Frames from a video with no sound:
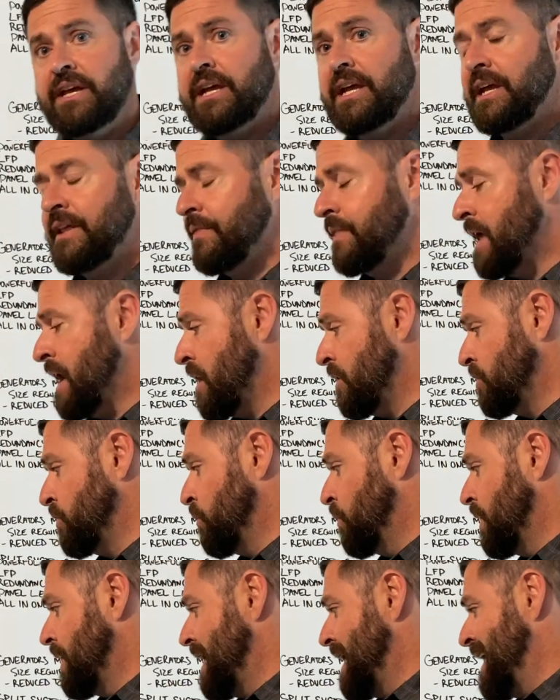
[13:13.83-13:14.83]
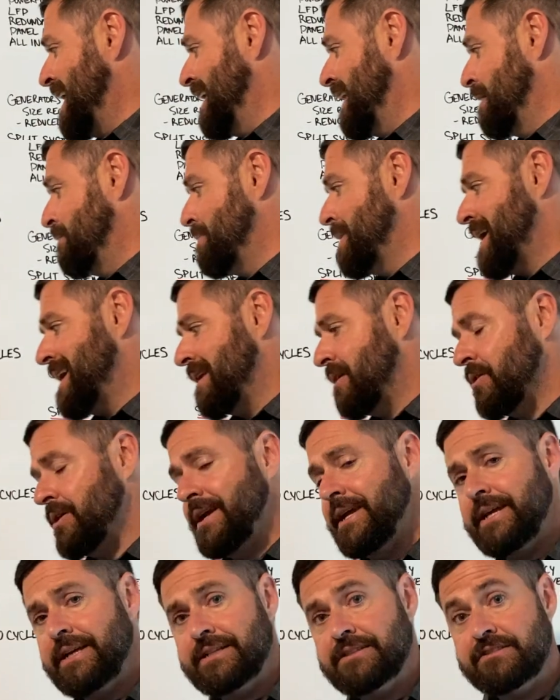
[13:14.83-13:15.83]
and now you want to add a
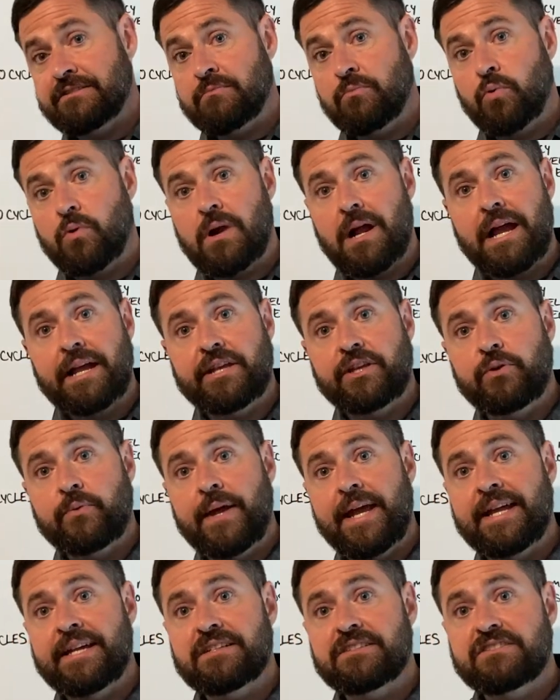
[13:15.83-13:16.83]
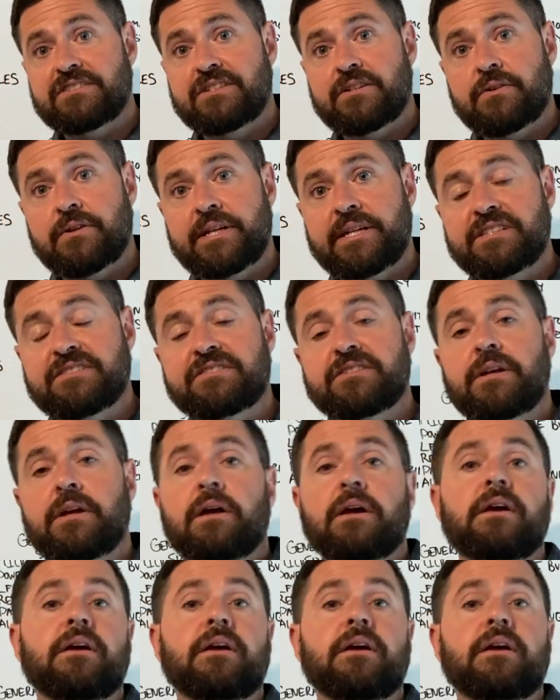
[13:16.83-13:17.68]
battery and some more IQ 8 series,